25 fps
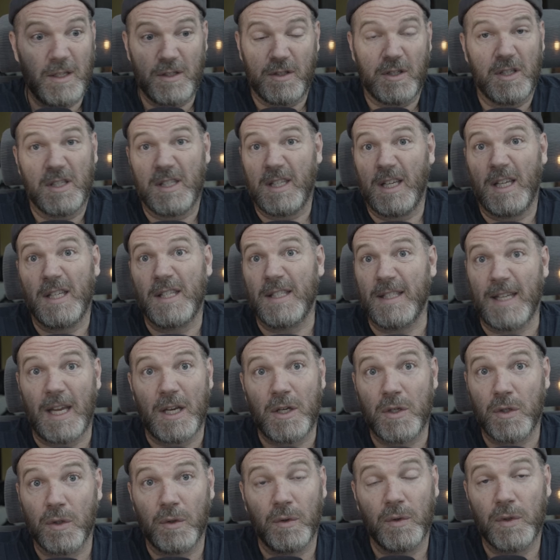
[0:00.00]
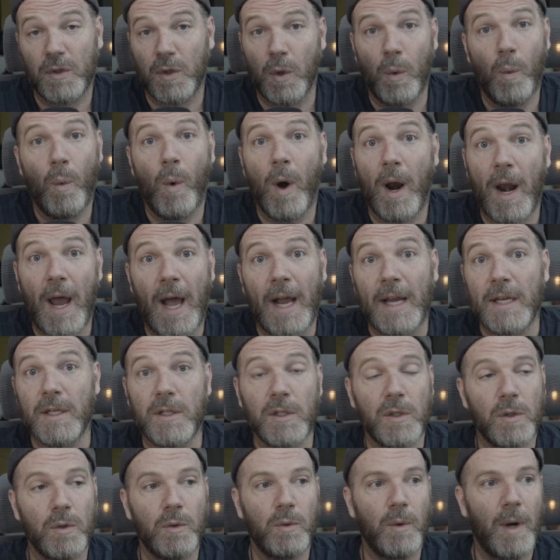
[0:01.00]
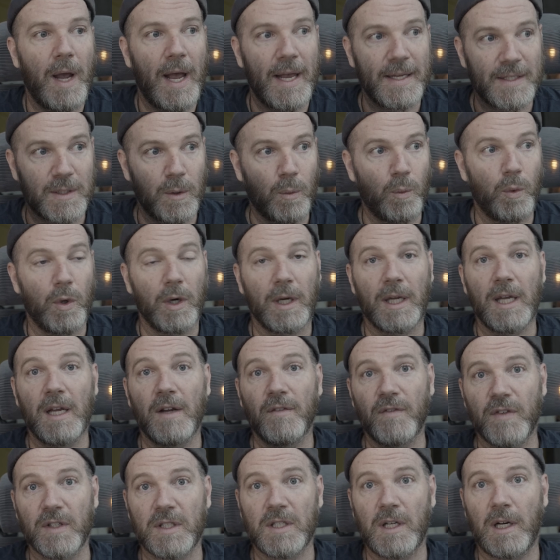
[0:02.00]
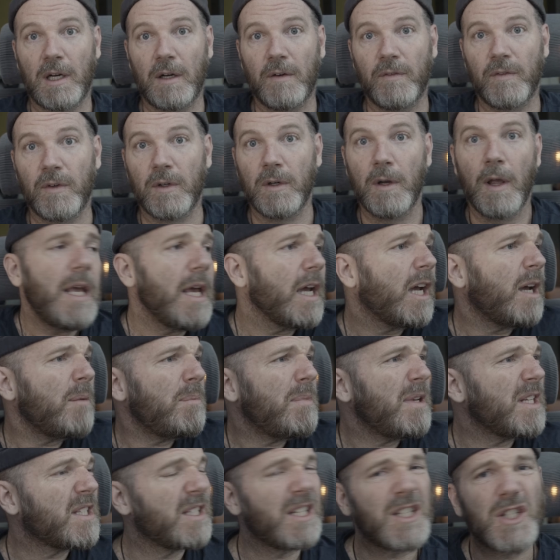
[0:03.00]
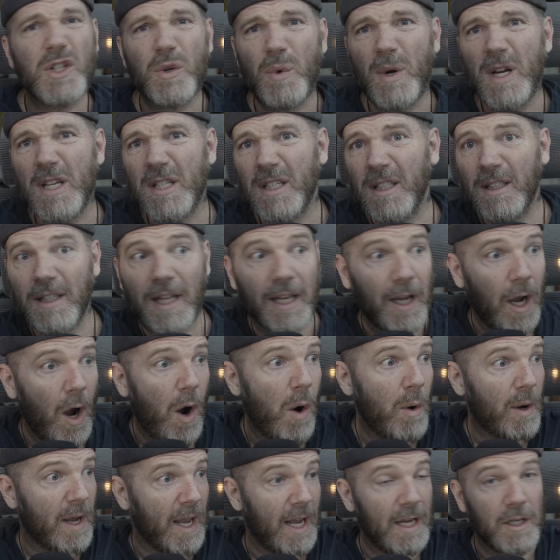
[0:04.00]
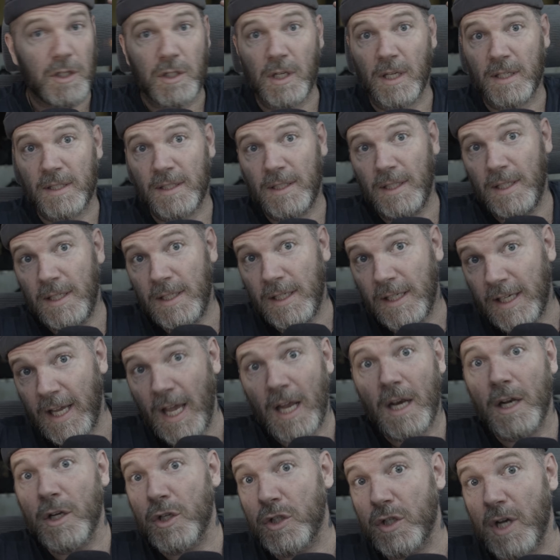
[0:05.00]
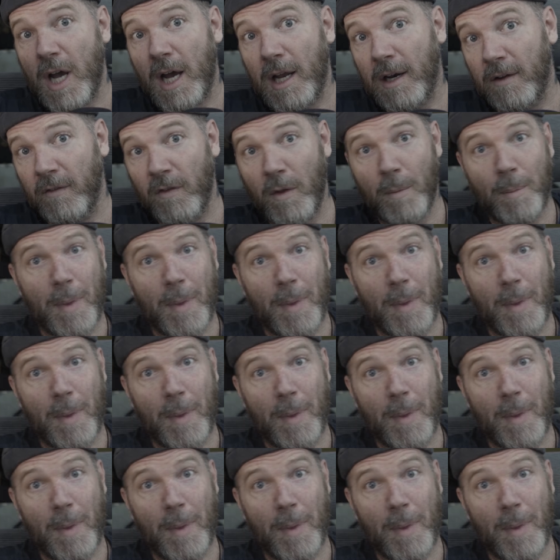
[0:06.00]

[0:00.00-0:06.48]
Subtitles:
is just essential to what I do as a working photographer. It could be a situation like, okay, Justin, get a shot of the